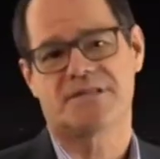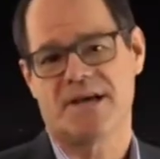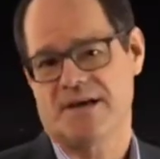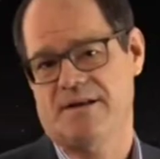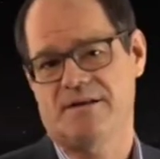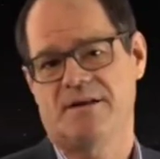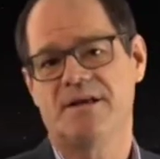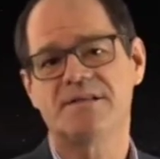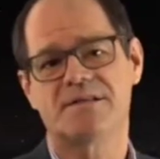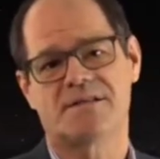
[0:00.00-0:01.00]
said.
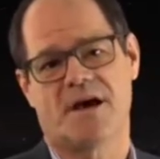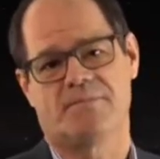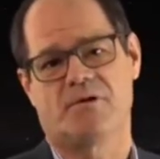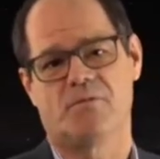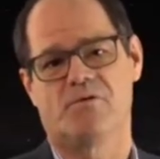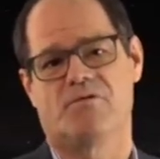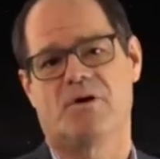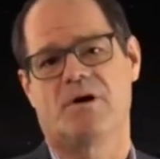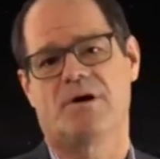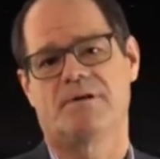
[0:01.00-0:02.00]
It's time to move
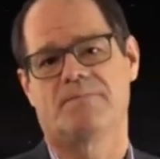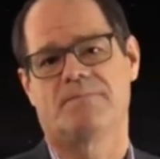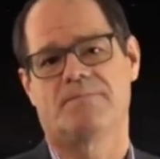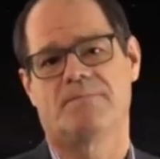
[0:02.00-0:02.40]
on.